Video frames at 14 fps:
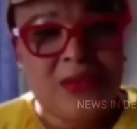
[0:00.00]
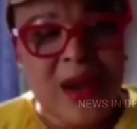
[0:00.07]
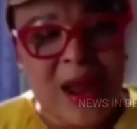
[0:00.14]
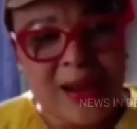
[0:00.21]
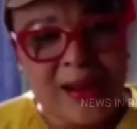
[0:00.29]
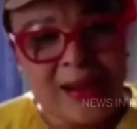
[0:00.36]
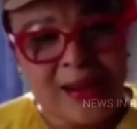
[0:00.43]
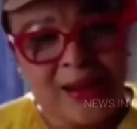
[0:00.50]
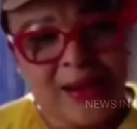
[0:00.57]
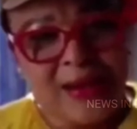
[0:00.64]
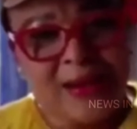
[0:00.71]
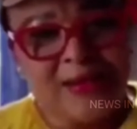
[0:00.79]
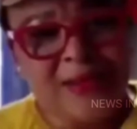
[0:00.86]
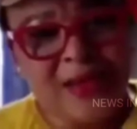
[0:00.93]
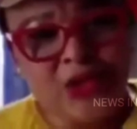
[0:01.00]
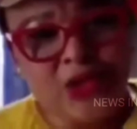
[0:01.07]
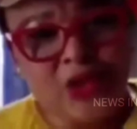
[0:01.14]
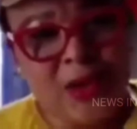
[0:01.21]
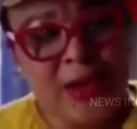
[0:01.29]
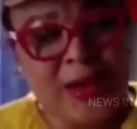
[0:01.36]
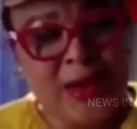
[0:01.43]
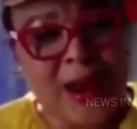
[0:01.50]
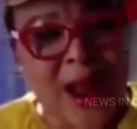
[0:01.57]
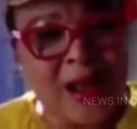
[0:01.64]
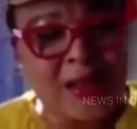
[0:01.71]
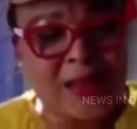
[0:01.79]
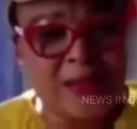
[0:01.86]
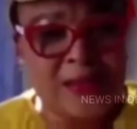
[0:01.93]
dying in detention in the
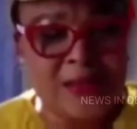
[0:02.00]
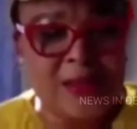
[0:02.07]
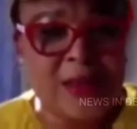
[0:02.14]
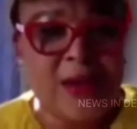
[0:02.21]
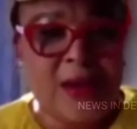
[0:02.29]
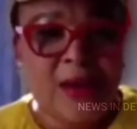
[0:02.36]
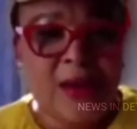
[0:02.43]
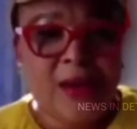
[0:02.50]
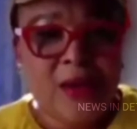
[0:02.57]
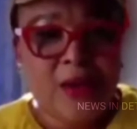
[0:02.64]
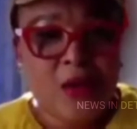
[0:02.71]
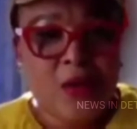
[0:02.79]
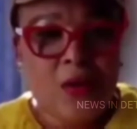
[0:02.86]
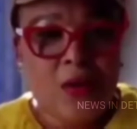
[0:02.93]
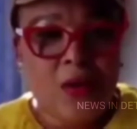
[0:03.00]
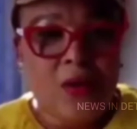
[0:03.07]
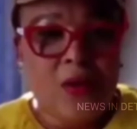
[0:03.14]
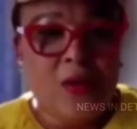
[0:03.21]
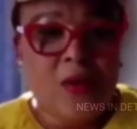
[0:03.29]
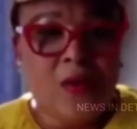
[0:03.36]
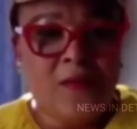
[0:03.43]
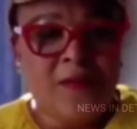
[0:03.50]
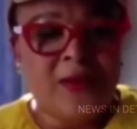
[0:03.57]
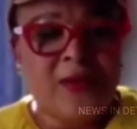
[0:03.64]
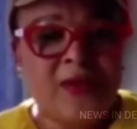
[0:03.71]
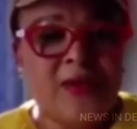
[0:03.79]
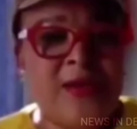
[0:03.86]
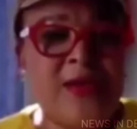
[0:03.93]
hands of
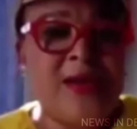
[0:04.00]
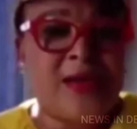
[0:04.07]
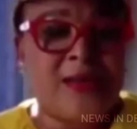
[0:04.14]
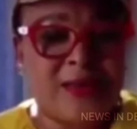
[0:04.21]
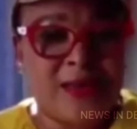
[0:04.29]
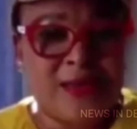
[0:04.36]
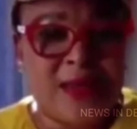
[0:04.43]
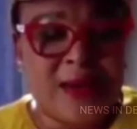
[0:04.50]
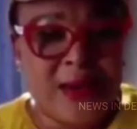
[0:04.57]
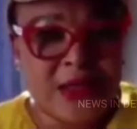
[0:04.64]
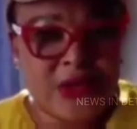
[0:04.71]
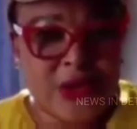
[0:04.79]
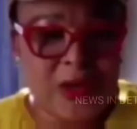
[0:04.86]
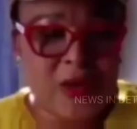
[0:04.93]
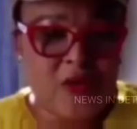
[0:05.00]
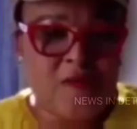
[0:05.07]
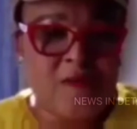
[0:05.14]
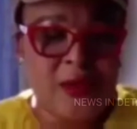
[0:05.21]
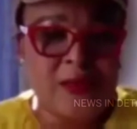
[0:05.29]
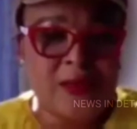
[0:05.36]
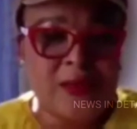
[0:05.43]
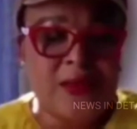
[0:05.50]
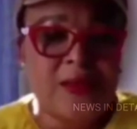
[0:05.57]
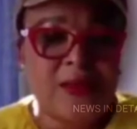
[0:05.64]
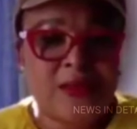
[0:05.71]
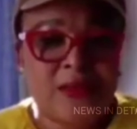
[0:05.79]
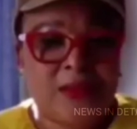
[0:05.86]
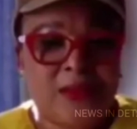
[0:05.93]
the DSS and Nigerian government